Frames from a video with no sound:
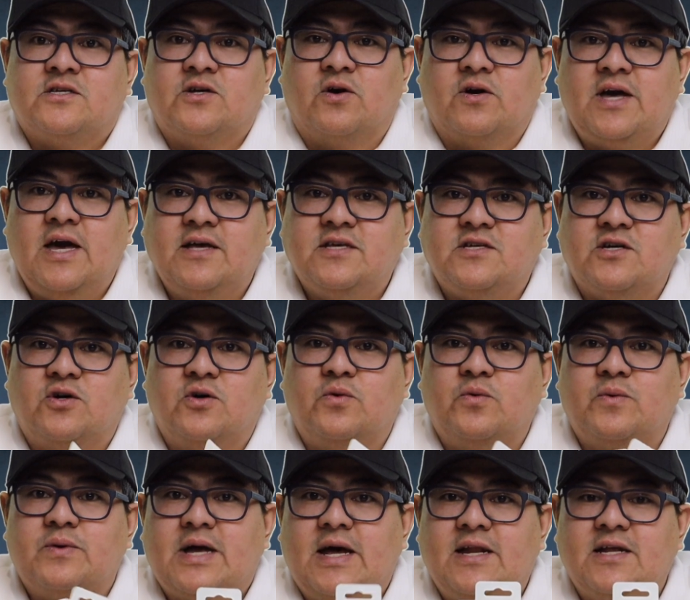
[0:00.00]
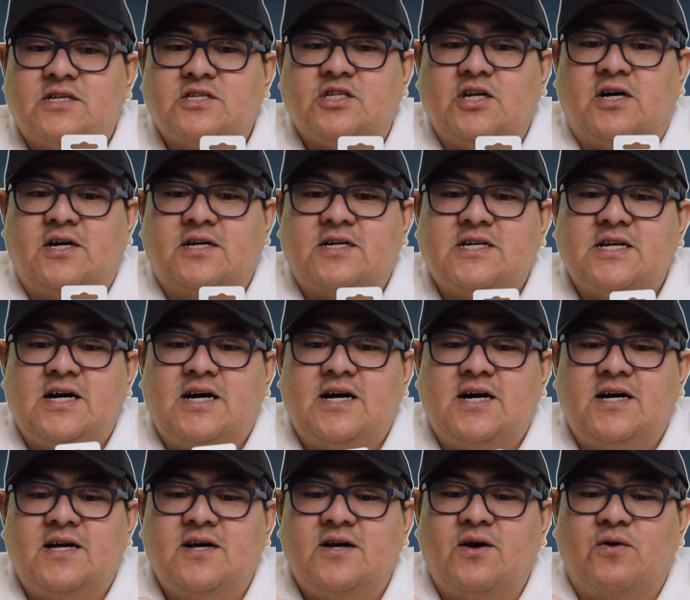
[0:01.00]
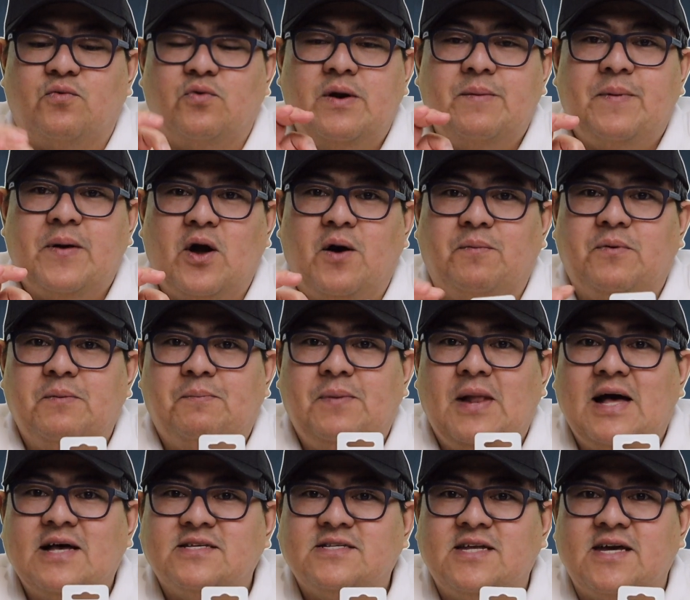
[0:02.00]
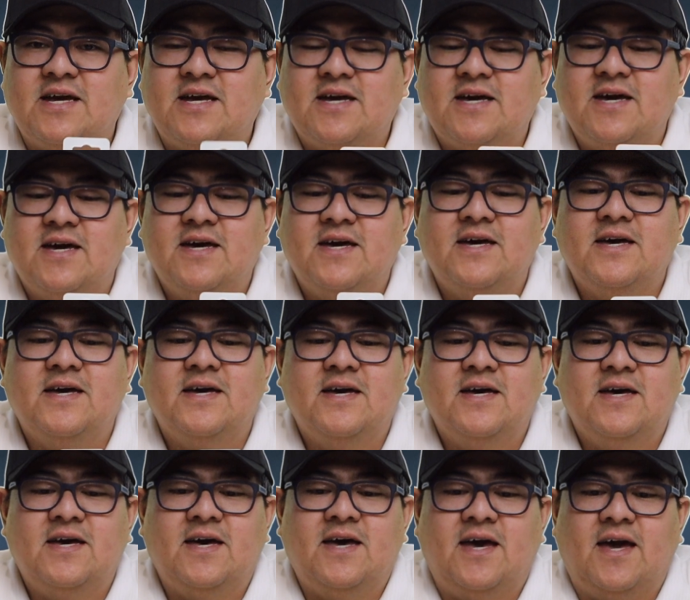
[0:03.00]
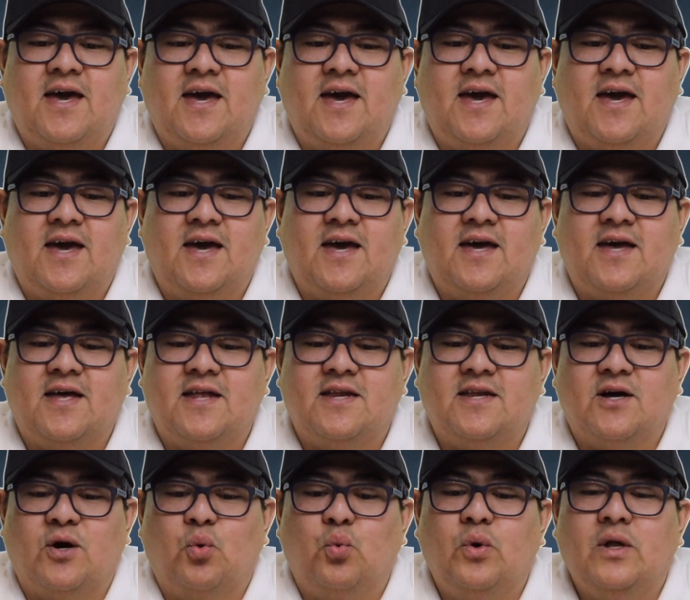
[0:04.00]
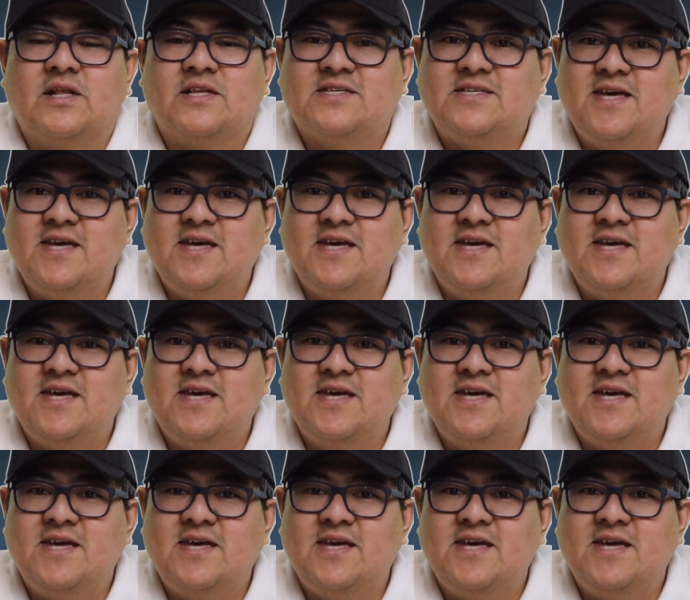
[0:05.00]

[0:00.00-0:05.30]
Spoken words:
So okay, so we're gonna start ripping up the plastic and we'll